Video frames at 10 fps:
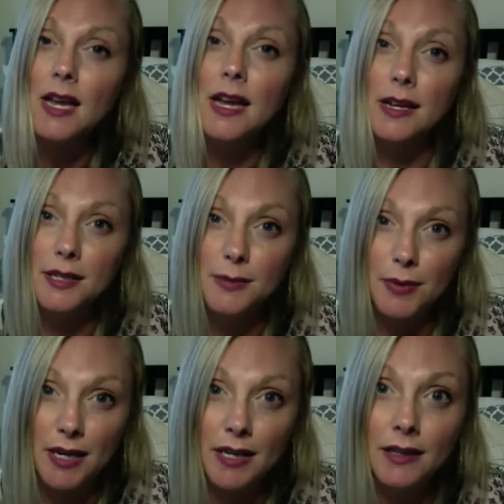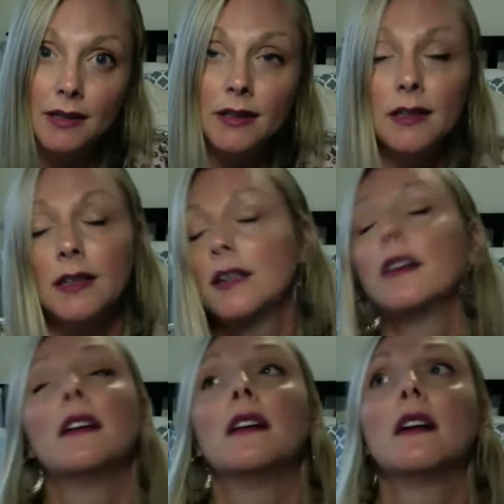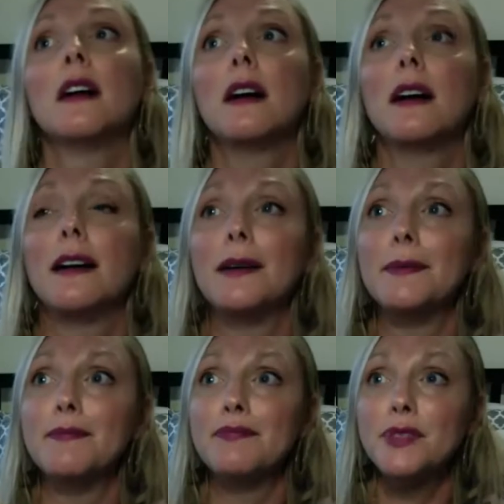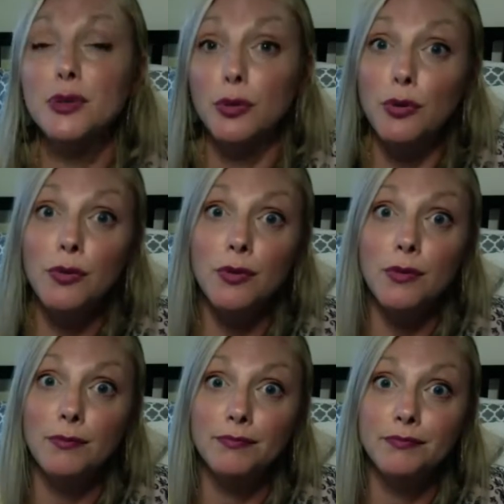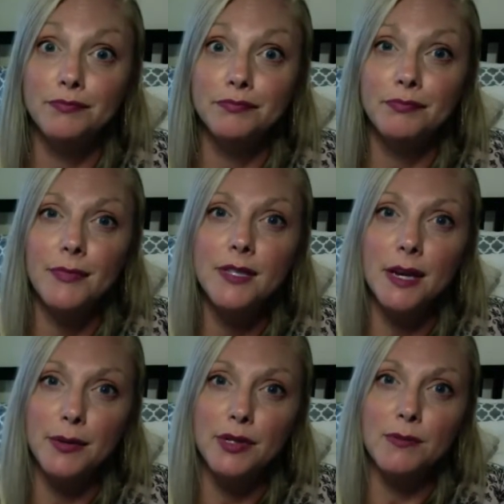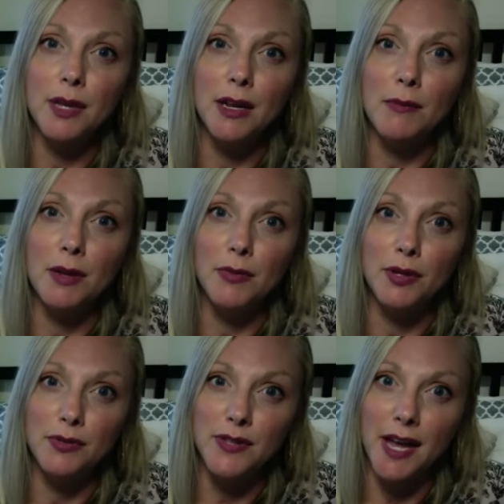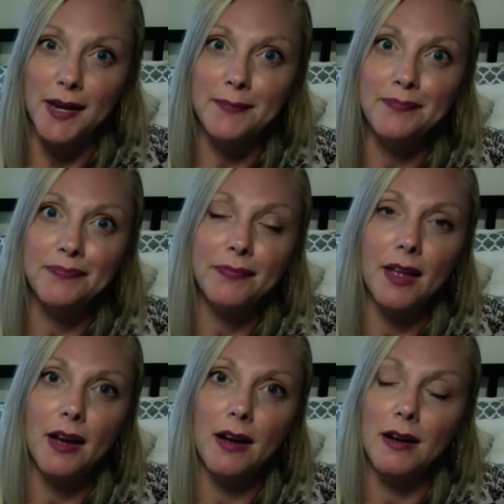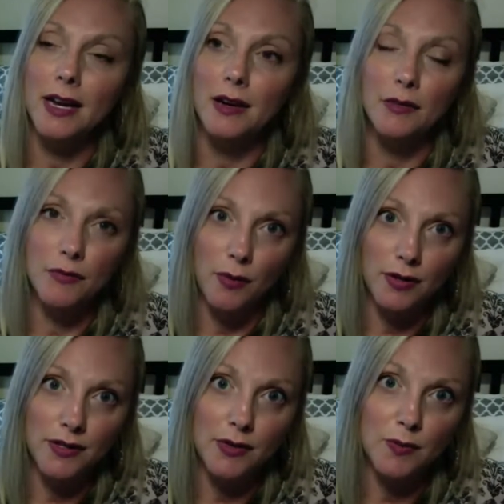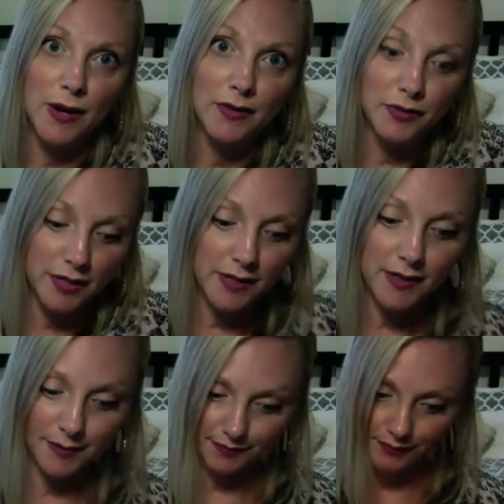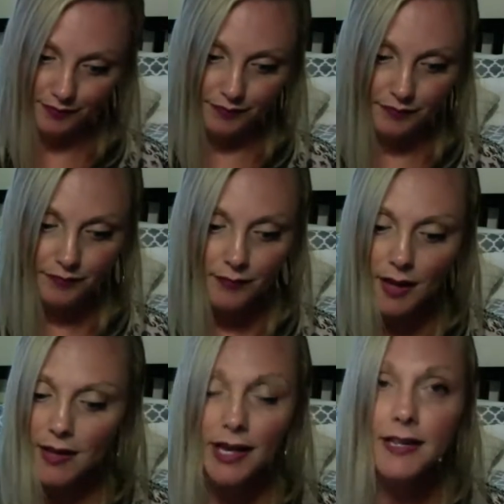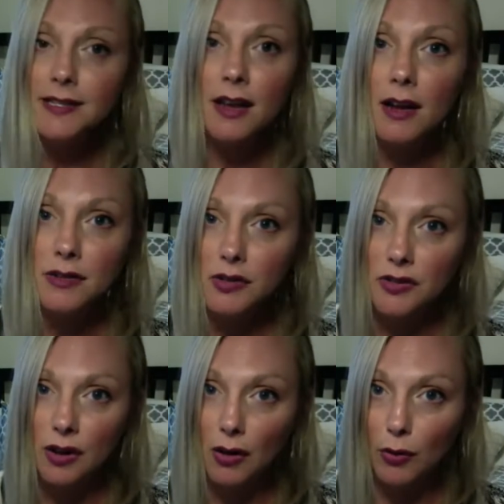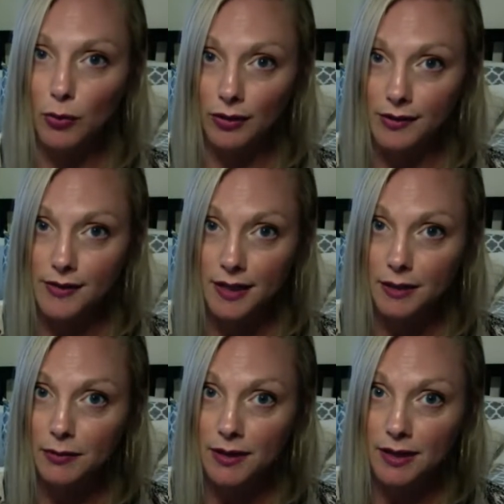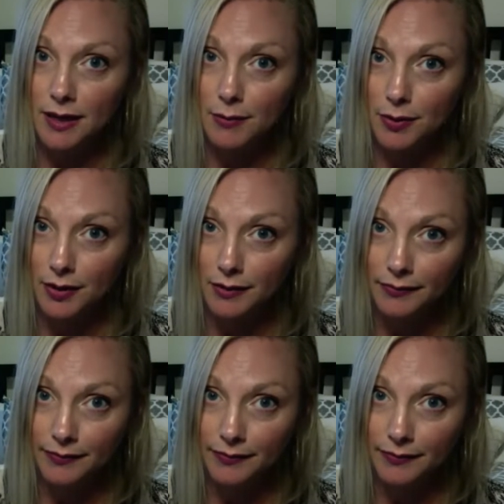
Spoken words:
and speak truth, say what you mean and mean what you say, and enforce those boundaries. Like, it's not just all words here with the Emperor.